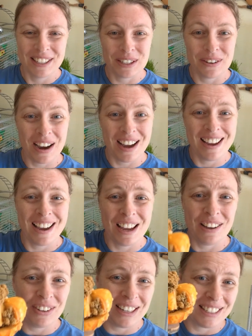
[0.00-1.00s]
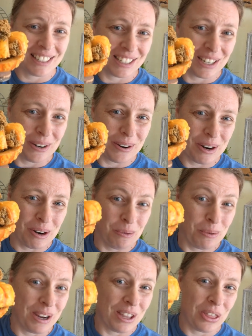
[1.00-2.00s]
So I have a skewer
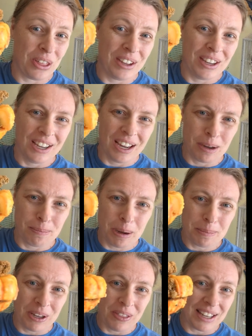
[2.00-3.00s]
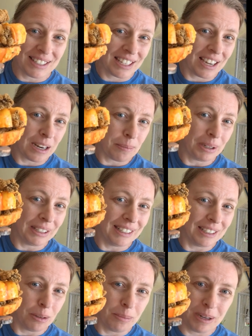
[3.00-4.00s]
with a pumpkin that's cut up a
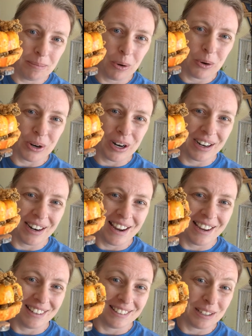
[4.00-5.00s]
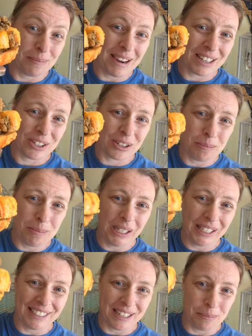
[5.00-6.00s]
little bit more and some extra
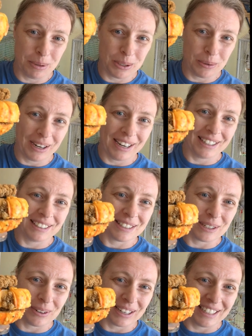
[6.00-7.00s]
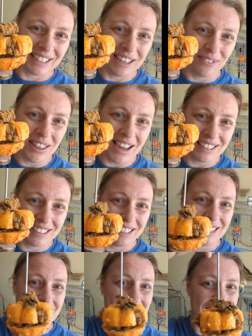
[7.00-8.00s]
millet in between. So we're gonna give that
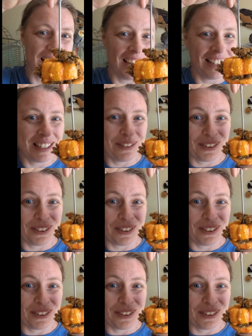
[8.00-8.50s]
to these guys